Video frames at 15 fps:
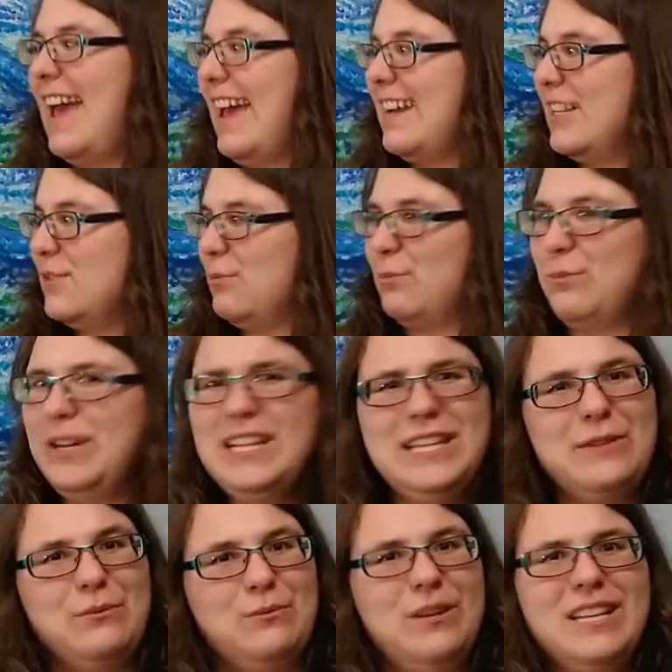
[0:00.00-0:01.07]
And it's
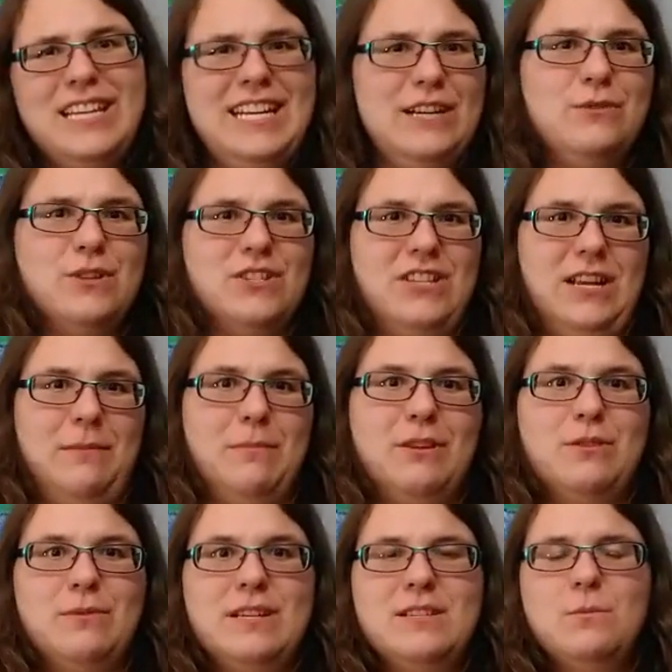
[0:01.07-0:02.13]
really, really interesting.
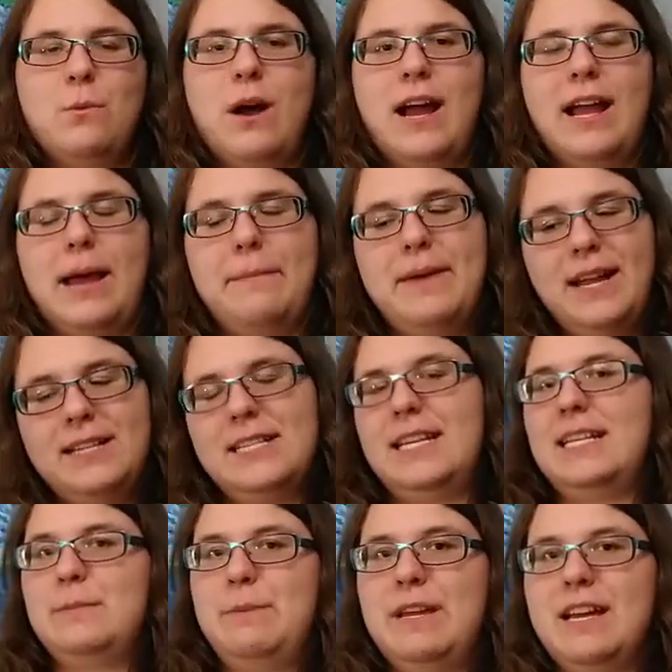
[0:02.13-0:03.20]
But the reason why I picked
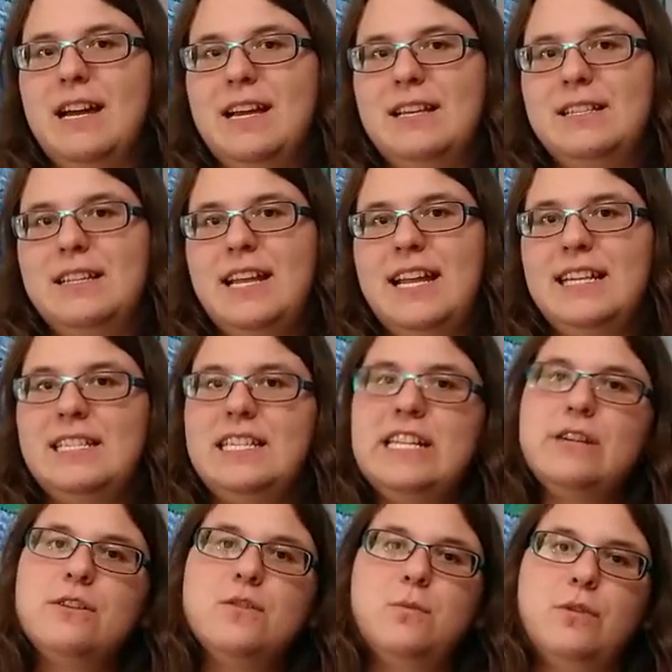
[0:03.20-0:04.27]
it is because it
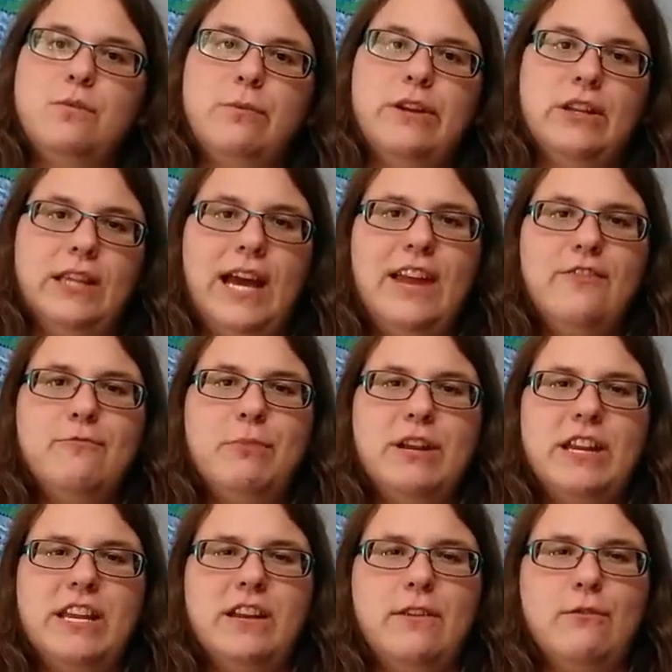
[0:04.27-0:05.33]
deals with real life,
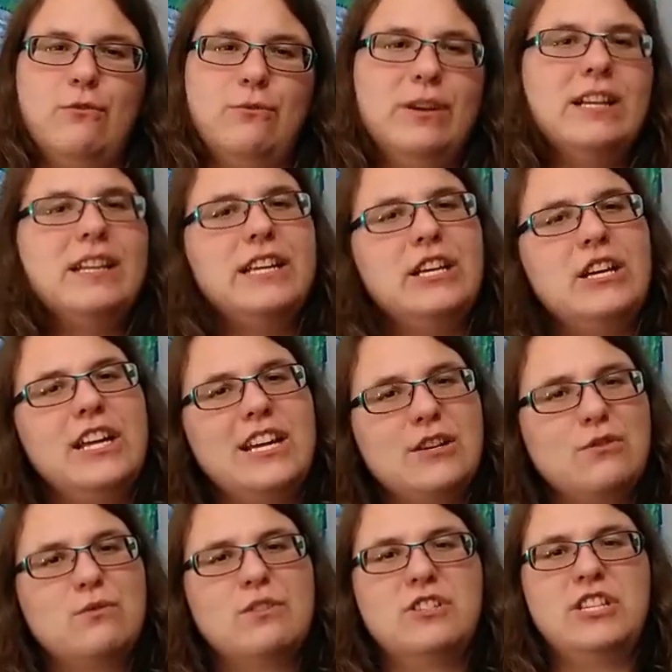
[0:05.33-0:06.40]
but in a really
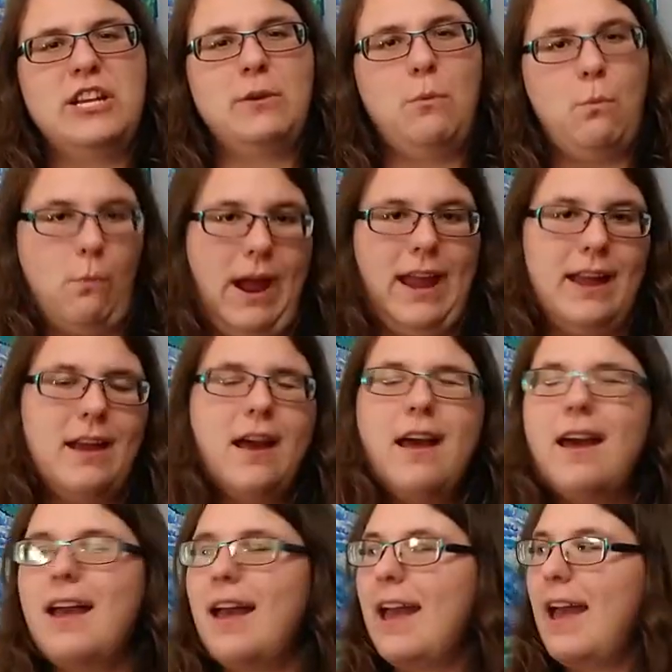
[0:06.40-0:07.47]
interesting way.
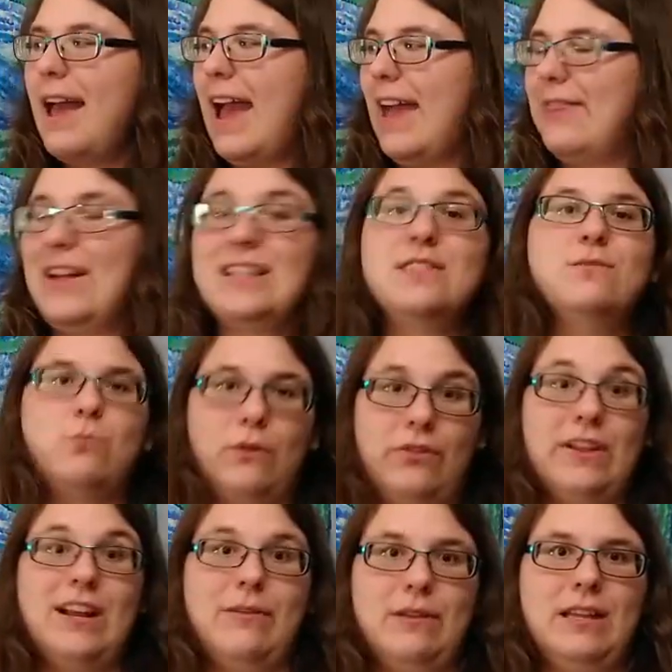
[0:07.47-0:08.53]
And that's
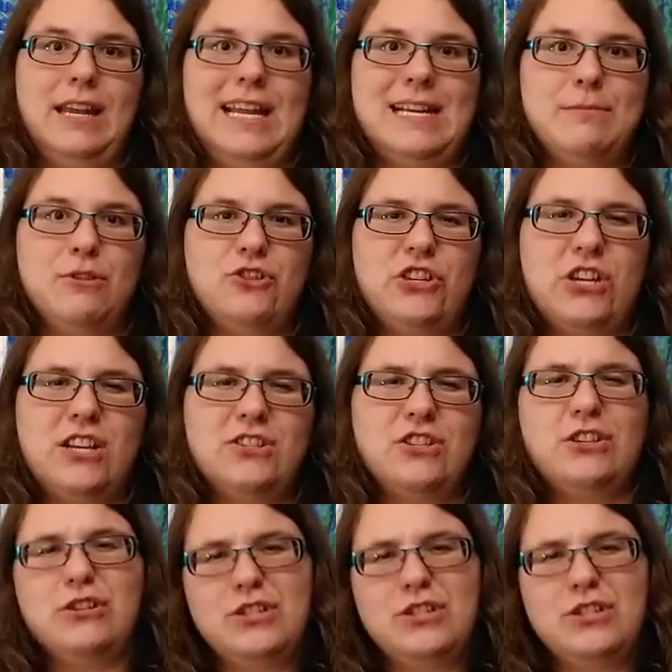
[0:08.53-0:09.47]
one thing I really like about Jane Austen.